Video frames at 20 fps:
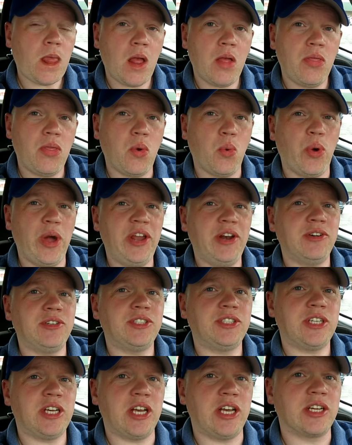The wiener
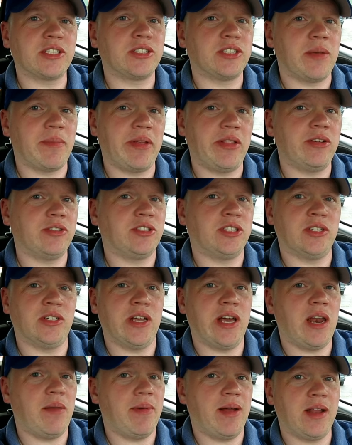sucks. I mean, there's no
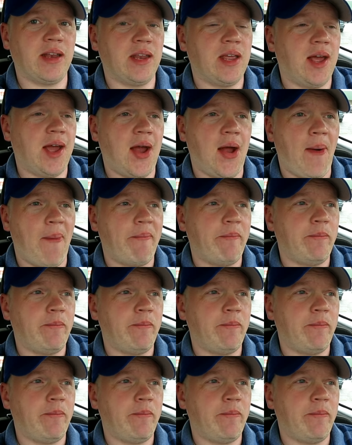doubt about that.